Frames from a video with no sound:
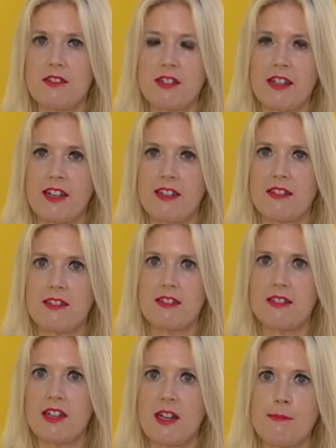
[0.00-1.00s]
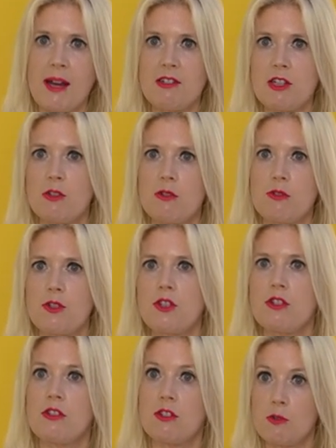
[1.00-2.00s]
And I'm about to
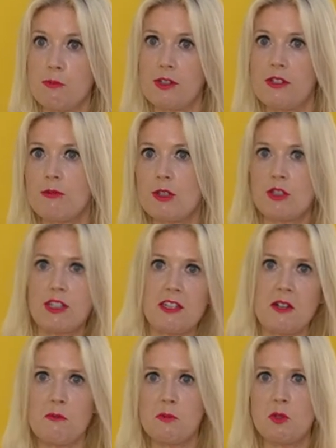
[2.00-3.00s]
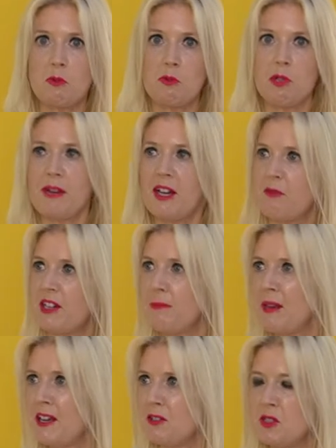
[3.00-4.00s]
launch a new product, which I'll tell, talk more about when
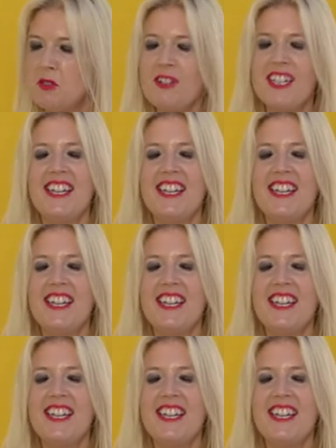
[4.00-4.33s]
I'm allowed to.